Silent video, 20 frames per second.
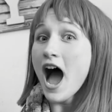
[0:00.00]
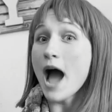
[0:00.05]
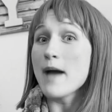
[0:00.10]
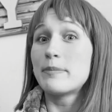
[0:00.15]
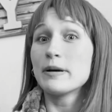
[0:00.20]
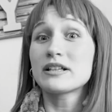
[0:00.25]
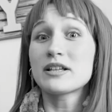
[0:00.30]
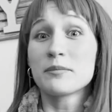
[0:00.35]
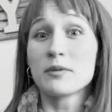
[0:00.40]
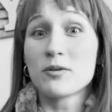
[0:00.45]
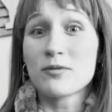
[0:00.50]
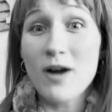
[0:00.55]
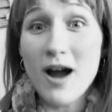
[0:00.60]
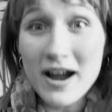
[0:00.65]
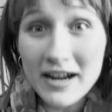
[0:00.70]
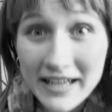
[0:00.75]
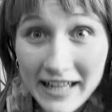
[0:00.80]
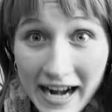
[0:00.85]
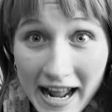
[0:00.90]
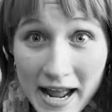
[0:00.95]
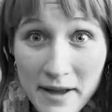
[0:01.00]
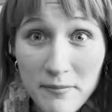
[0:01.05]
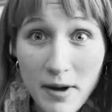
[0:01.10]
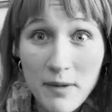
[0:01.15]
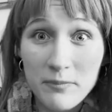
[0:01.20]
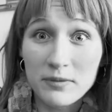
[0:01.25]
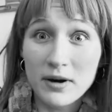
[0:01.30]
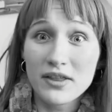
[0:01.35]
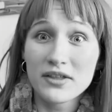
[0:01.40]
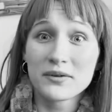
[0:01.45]
I picked up a rock and I hit my
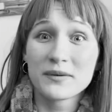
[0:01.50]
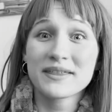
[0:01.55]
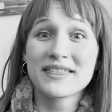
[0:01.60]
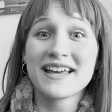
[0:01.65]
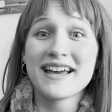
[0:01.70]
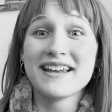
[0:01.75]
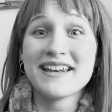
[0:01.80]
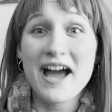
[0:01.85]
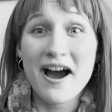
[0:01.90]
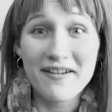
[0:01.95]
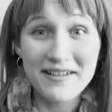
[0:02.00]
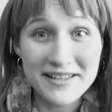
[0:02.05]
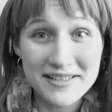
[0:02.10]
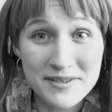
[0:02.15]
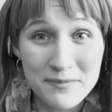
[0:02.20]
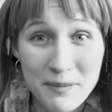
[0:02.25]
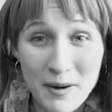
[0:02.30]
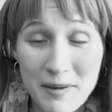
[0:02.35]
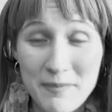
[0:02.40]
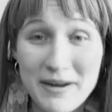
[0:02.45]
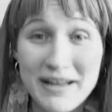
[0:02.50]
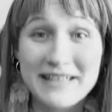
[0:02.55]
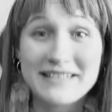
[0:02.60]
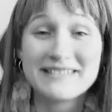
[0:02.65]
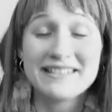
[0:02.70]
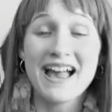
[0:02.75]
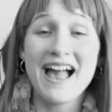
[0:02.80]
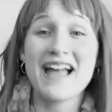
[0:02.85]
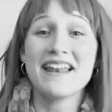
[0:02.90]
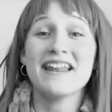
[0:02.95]
brother with it. Now he has permanent
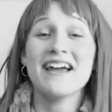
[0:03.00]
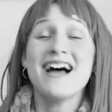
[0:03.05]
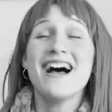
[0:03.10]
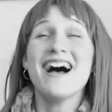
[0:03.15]
dent.